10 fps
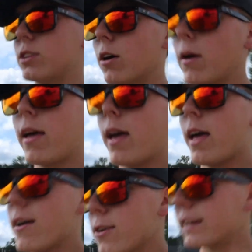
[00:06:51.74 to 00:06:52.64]
So
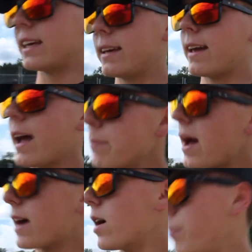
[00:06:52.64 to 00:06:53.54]
we're going to head
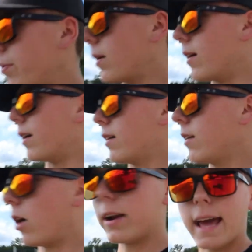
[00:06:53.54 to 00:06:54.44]
back up,
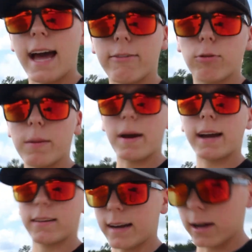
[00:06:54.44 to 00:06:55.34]
already halfway
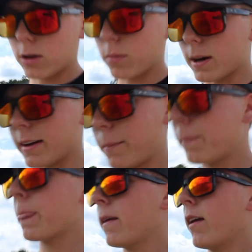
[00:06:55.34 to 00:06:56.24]
back now.
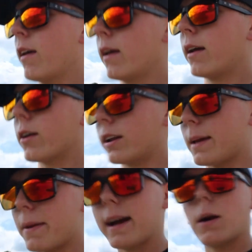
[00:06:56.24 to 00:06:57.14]
Going to
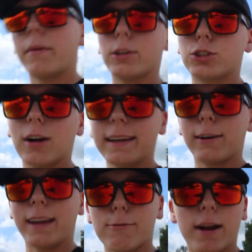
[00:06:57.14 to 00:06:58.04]
get back up in the truck
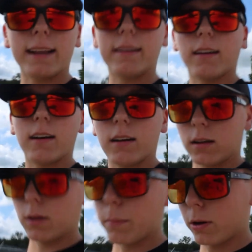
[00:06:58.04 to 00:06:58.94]
and get ready to
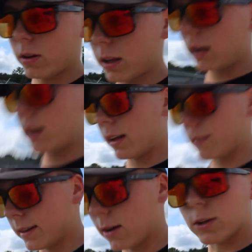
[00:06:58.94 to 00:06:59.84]
pull in
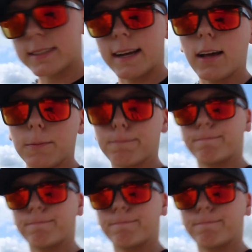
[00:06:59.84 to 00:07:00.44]
and get all set up.